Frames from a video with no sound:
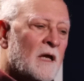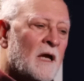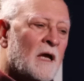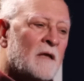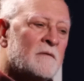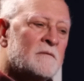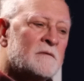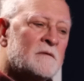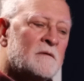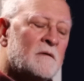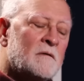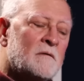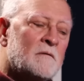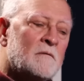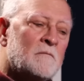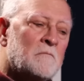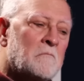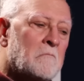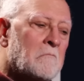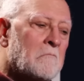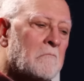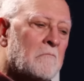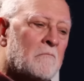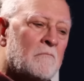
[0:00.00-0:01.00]
And
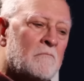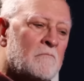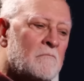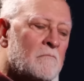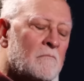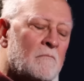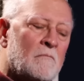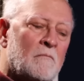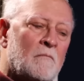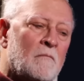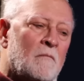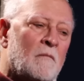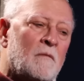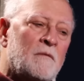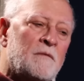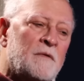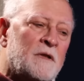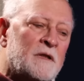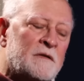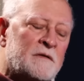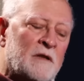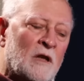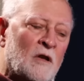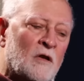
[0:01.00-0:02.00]

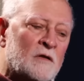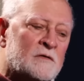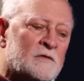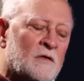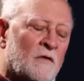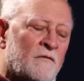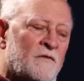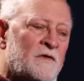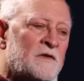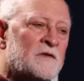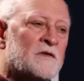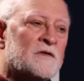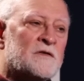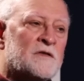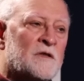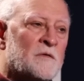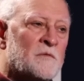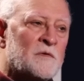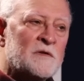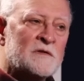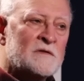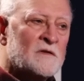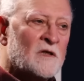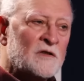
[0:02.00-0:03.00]
the loss of
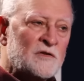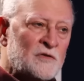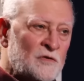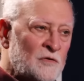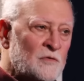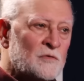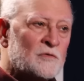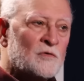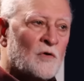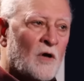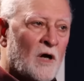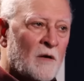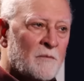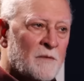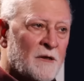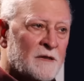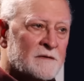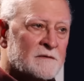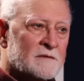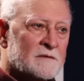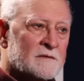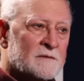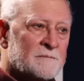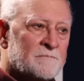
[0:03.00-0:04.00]
leadership is not new to
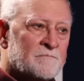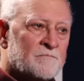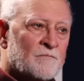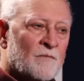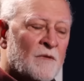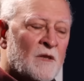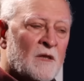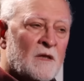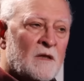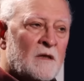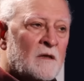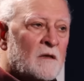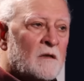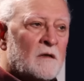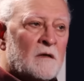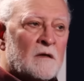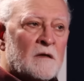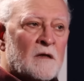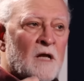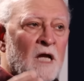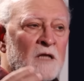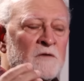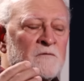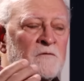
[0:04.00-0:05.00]
Hamas.
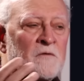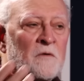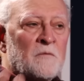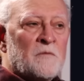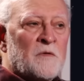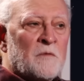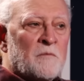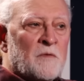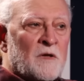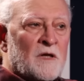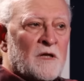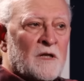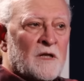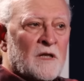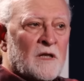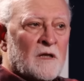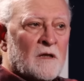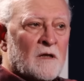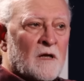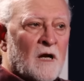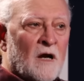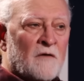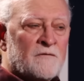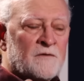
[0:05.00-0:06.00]
Right from the
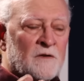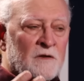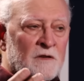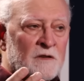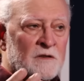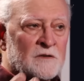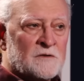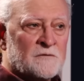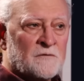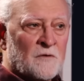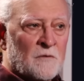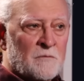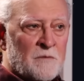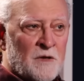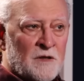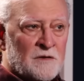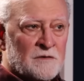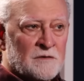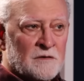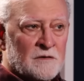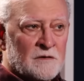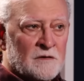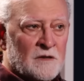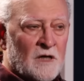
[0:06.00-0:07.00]
beginning, after its
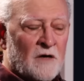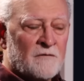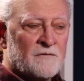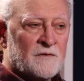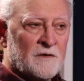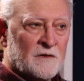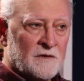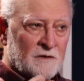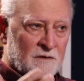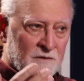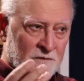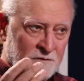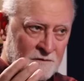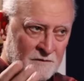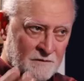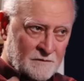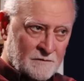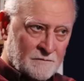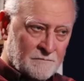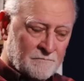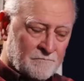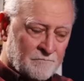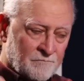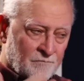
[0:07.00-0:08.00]
formation, after
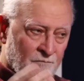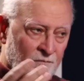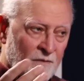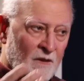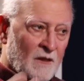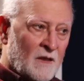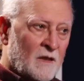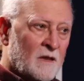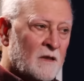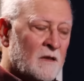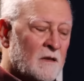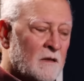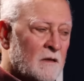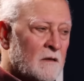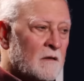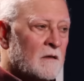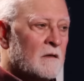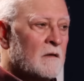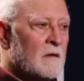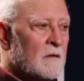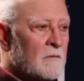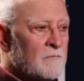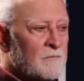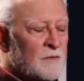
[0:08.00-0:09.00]
its
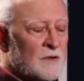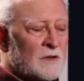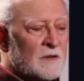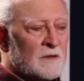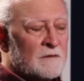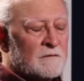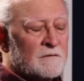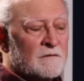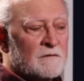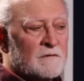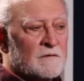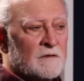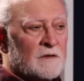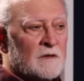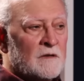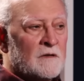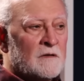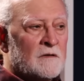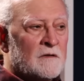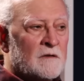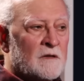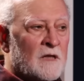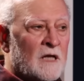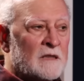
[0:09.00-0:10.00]
birth
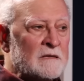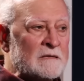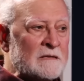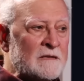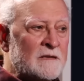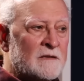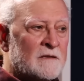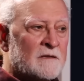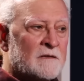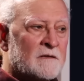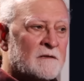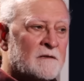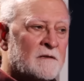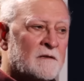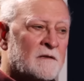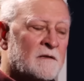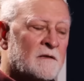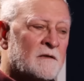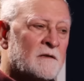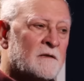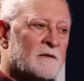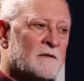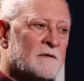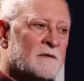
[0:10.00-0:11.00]
in
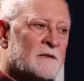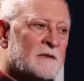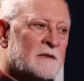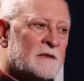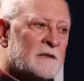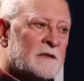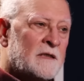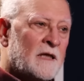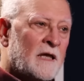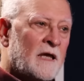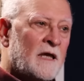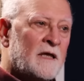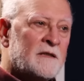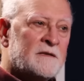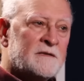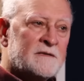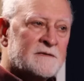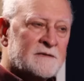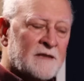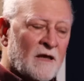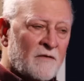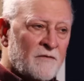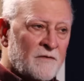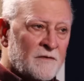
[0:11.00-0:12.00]

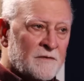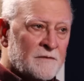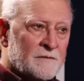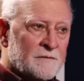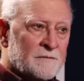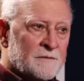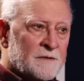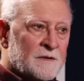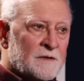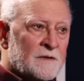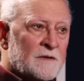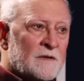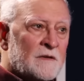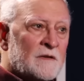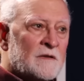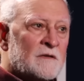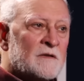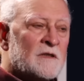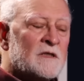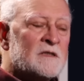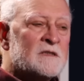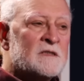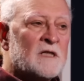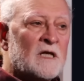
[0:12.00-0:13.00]
1987,
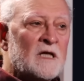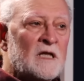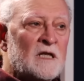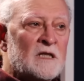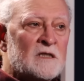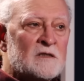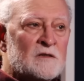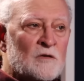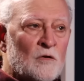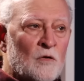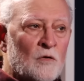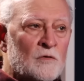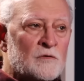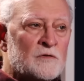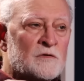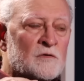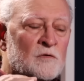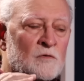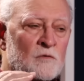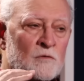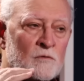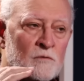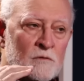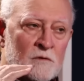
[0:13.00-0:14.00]
the Israelis
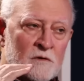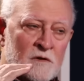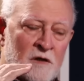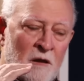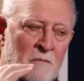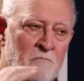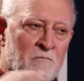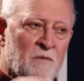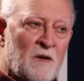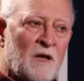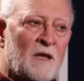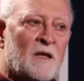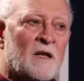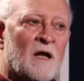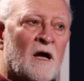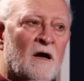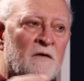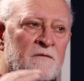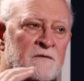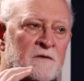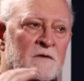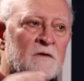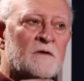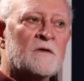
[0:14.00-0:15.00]
launched campaign
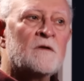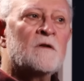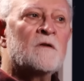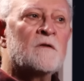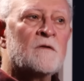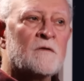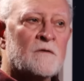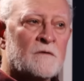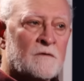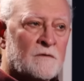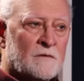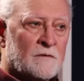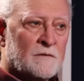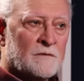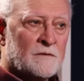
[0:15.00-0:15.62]
after another.